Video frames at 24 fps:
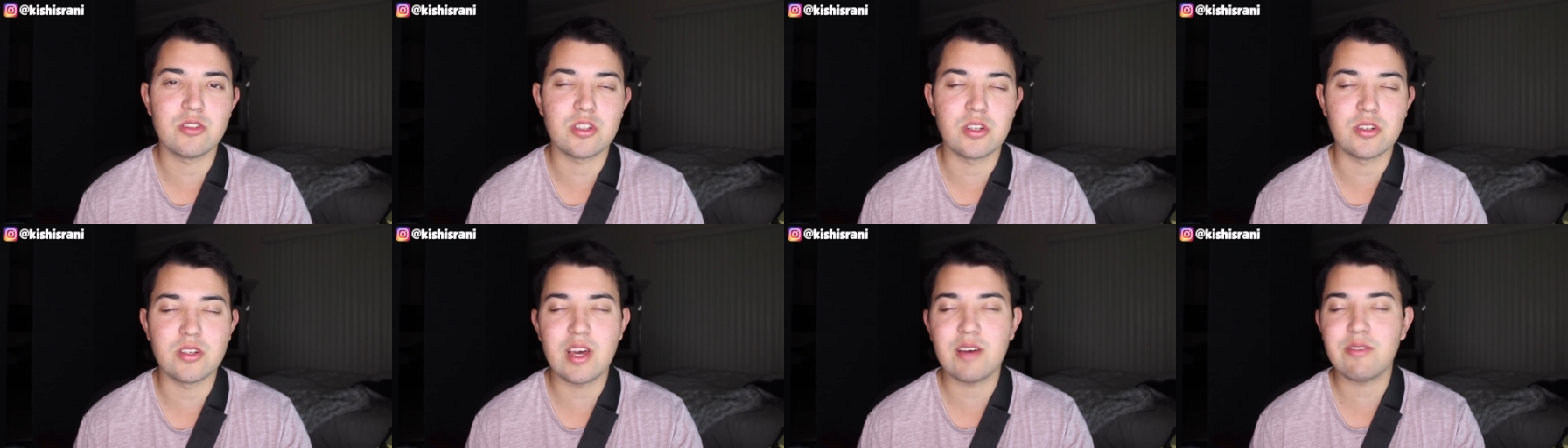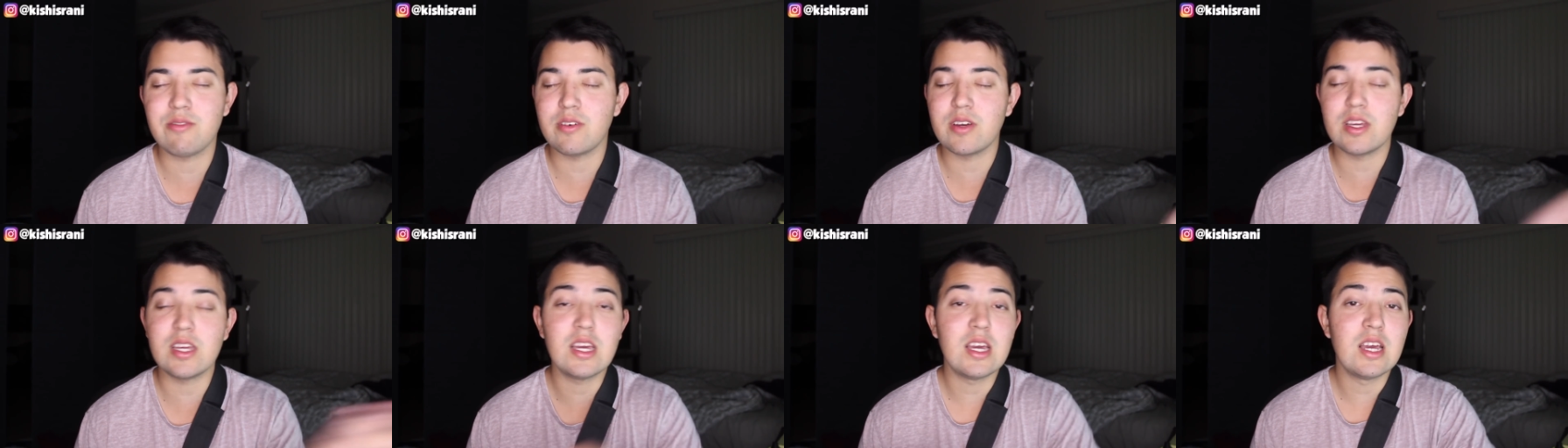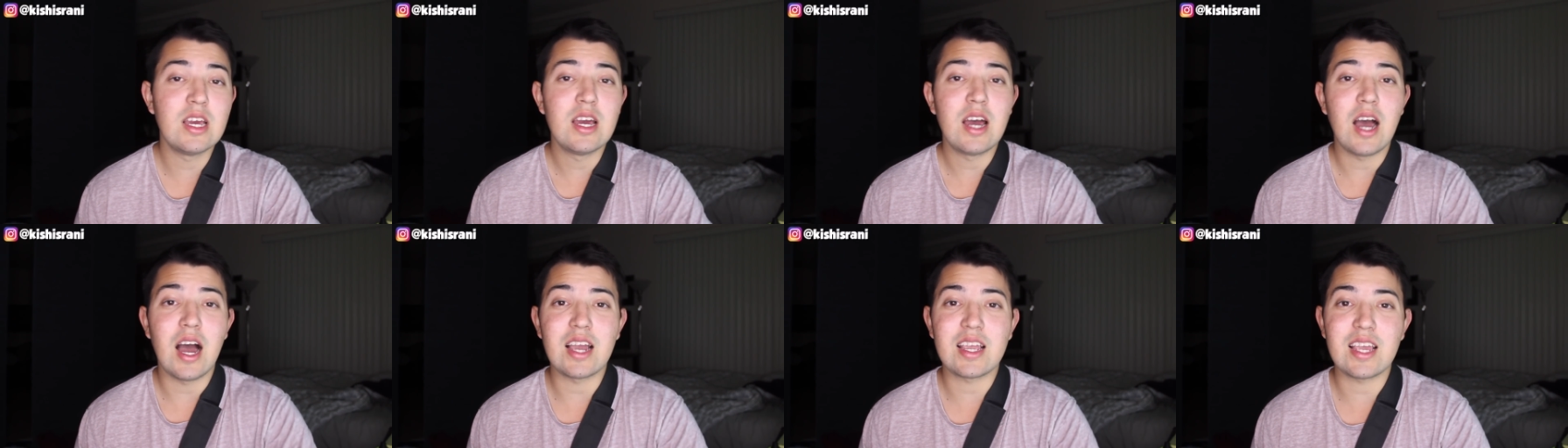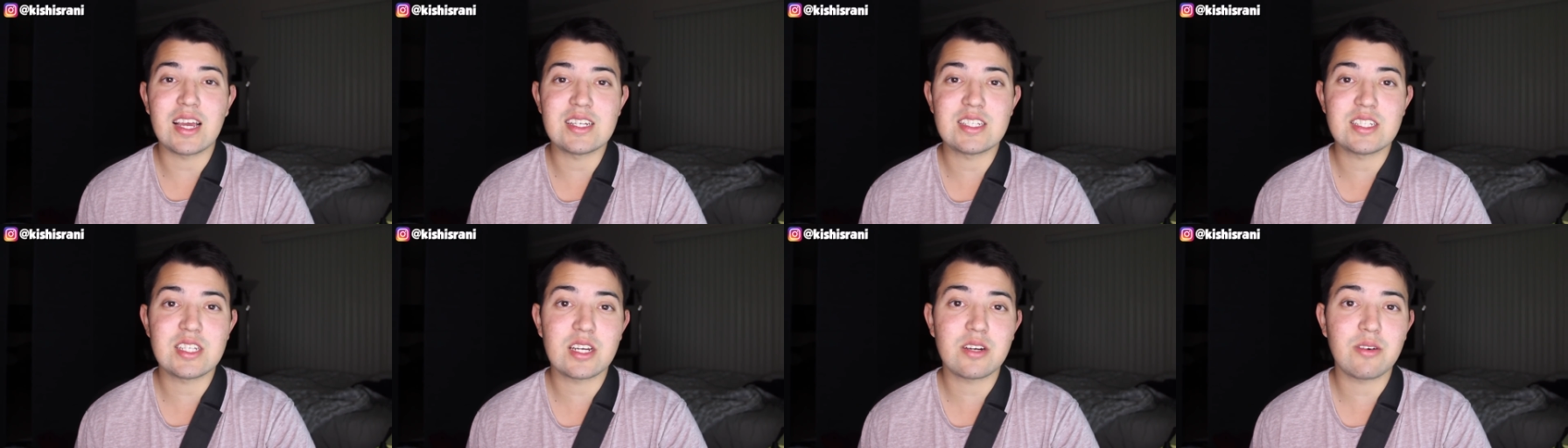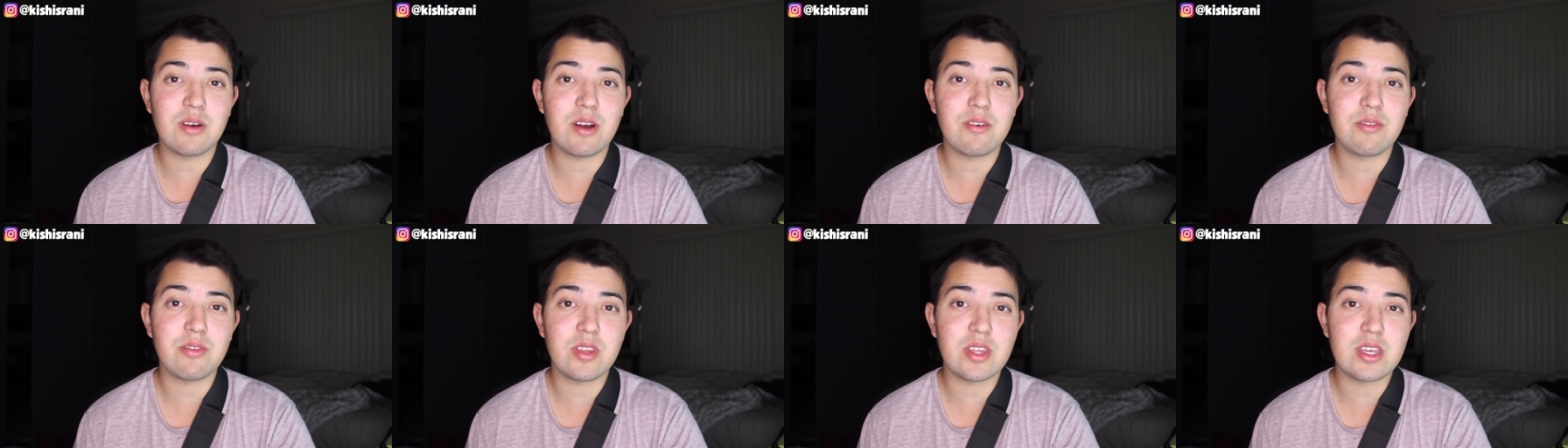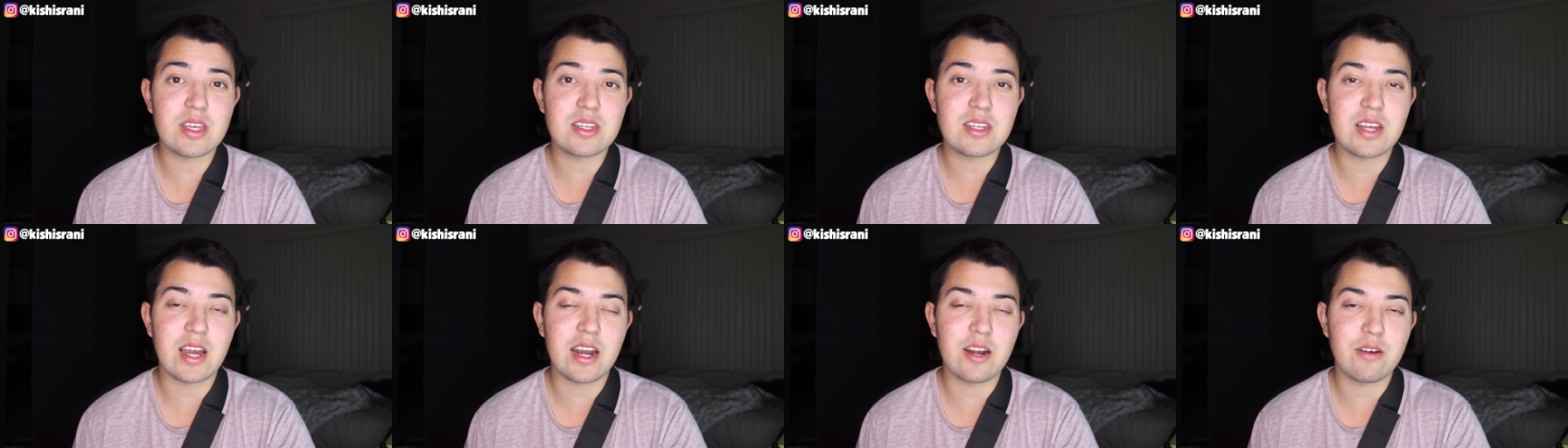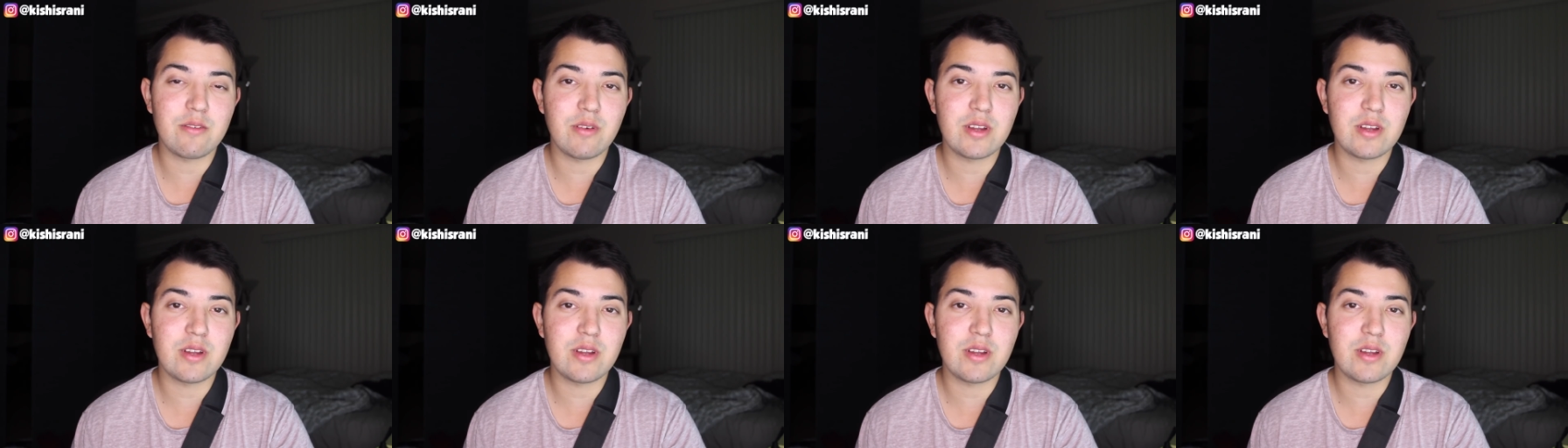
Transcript: So definitely, again, stick around for the entire